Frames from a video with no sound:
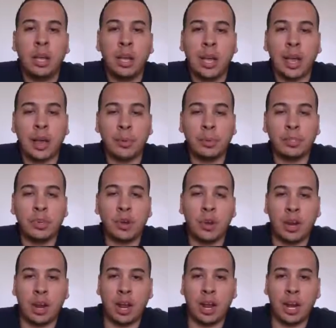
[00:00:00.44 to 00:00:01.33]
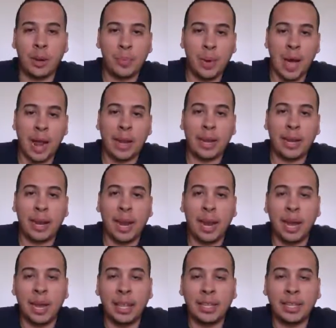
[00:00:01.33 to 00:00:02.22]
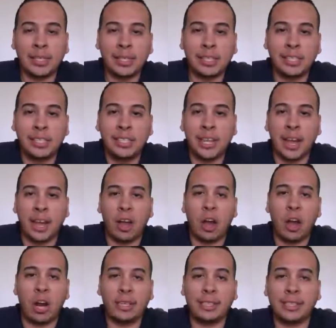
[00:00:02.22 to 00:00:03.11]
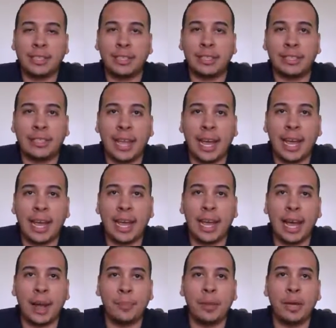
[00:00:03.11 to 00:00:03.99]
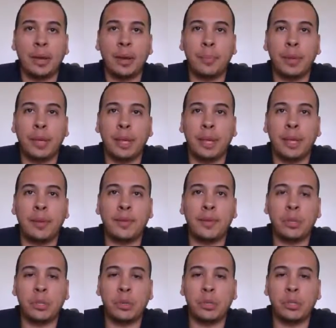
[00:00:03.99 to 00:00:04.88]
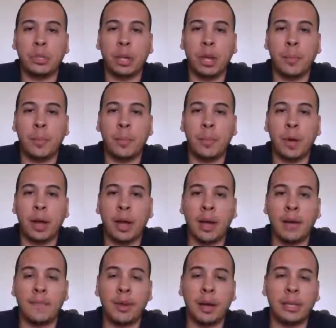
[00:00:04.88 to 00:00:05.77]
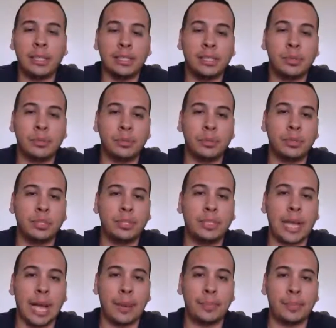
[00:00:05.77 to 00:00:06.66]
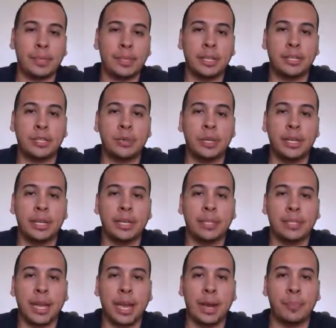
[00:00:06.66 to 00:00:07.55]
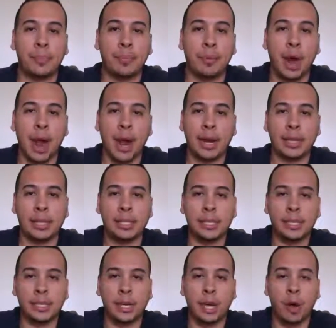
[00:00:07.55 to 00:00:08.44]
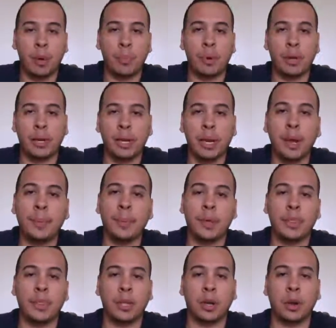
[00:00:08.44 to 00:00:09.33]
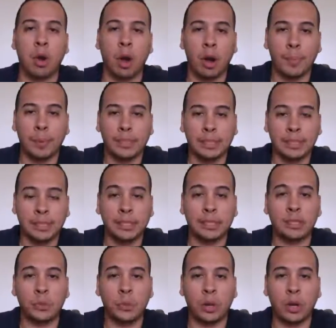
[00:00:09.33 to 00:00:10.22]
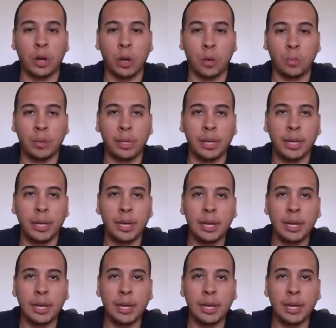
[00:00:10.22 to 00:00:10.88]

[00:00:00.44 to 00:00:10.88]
Hey, what's going on, everybody? This is JR. Today, I'm going to be giving you some very simple steps that you need to take prior to opening up the car business that you want to open.